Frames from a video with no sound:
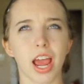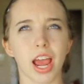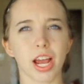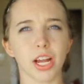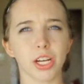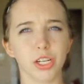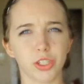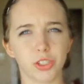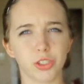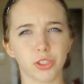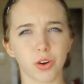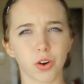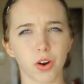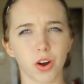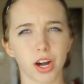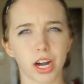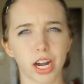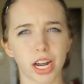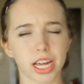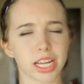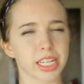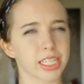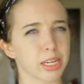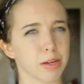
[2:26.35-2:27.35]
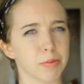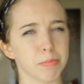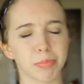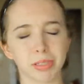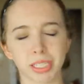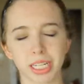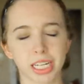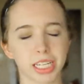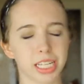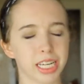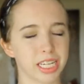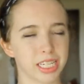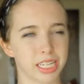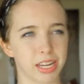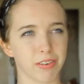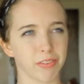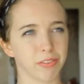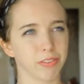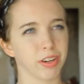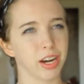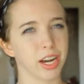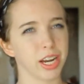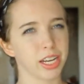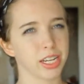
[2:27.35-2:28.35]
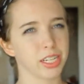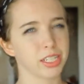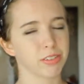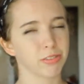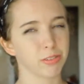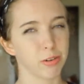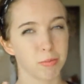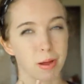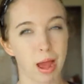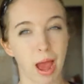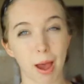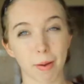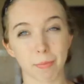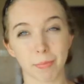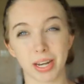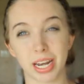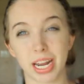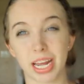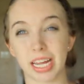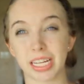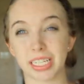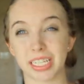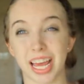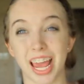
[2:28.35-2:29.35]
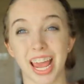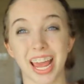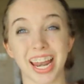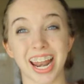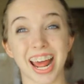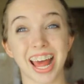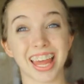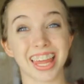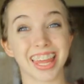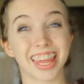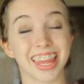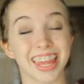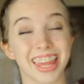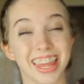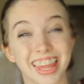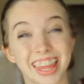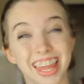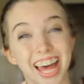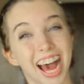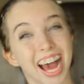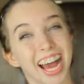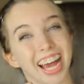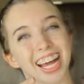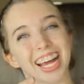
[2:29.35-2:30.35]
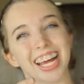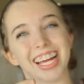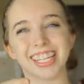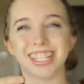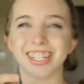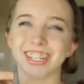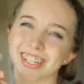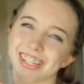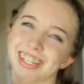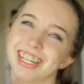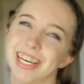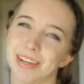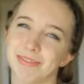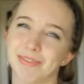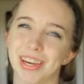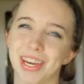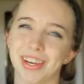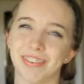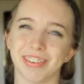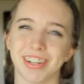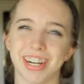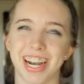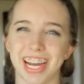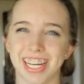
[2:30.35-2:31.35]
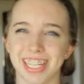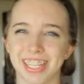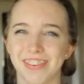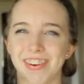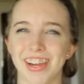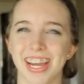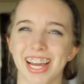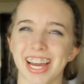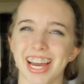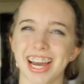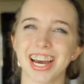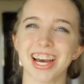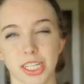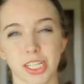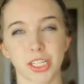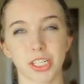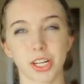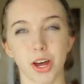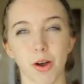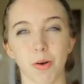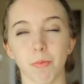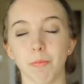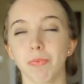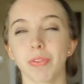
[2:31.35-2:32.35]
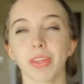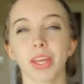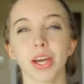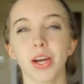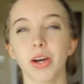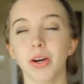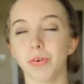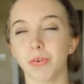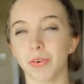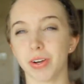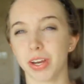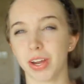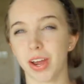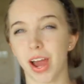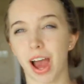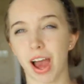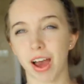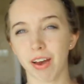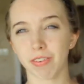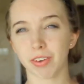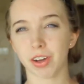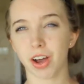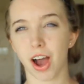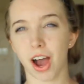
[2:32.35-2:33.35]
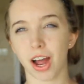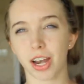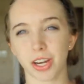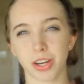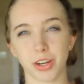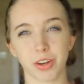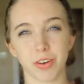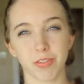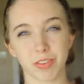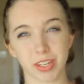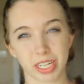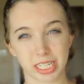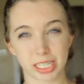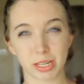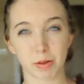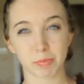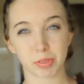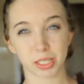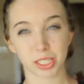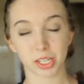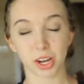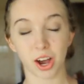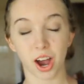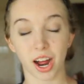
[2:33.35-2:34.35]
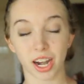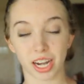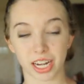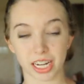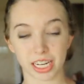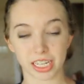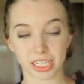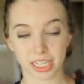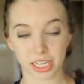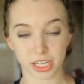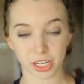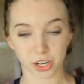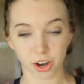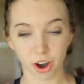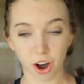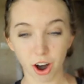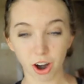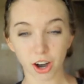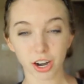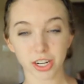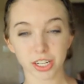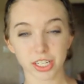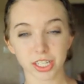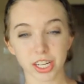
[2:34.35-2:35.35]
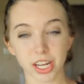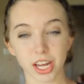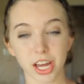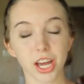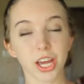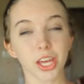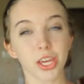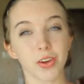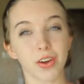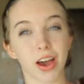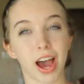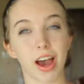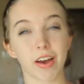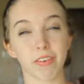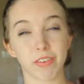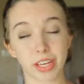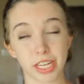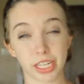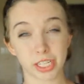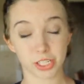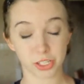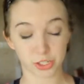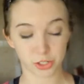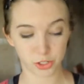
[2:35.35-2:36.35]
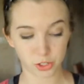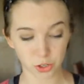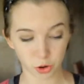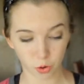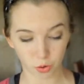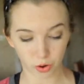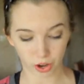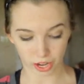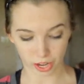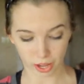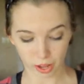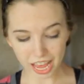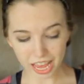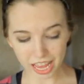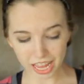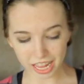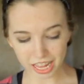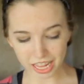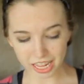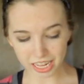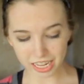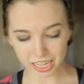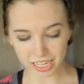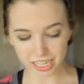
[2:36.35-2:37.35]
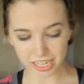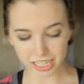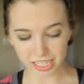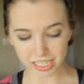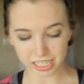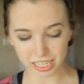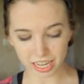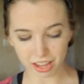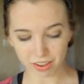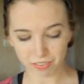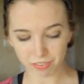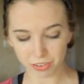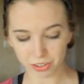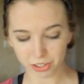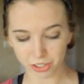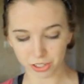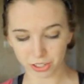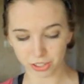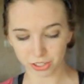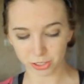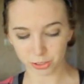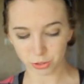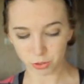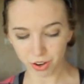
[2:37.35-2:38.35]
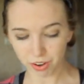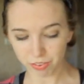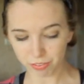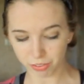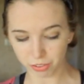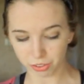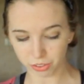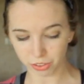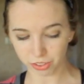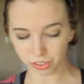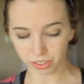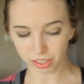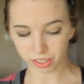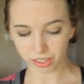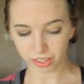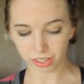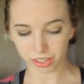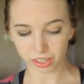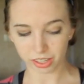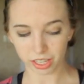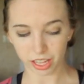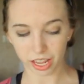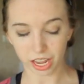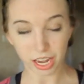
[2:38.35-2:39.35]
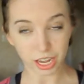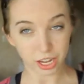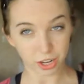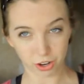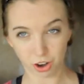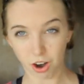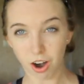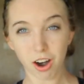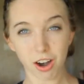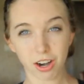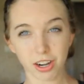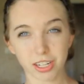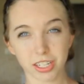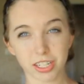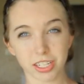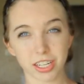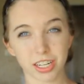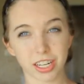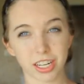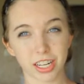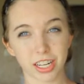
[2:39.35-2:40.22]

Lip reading: And joy is completely different from happiness, and that is your sneak peek for next week. So, when you have God and you've accepted God and He's in your heart, you have His joy. And if you're joyful in your heart,